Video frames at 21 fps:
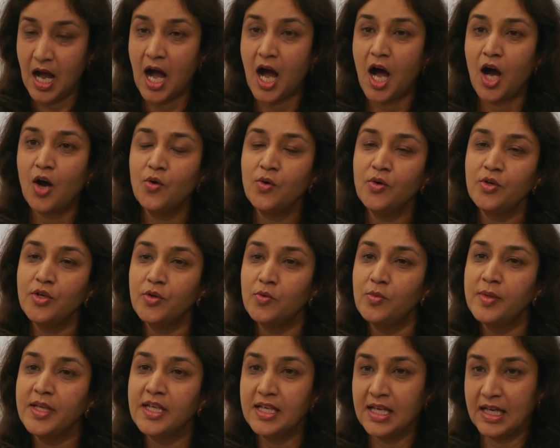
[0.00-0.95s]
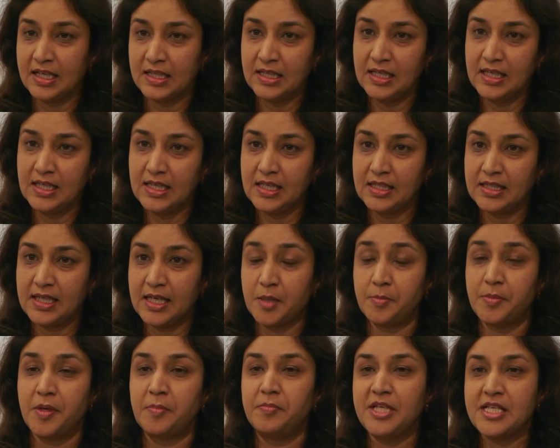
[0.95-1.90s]
How do we guarantee that a
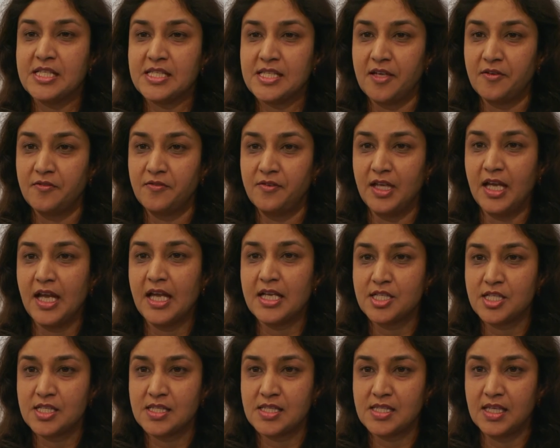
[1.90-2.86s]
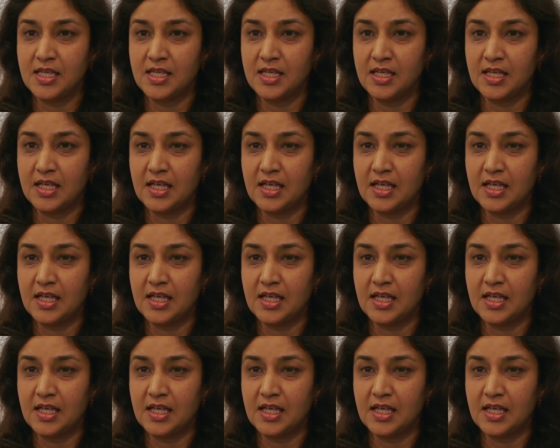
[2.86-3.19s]
public safety agency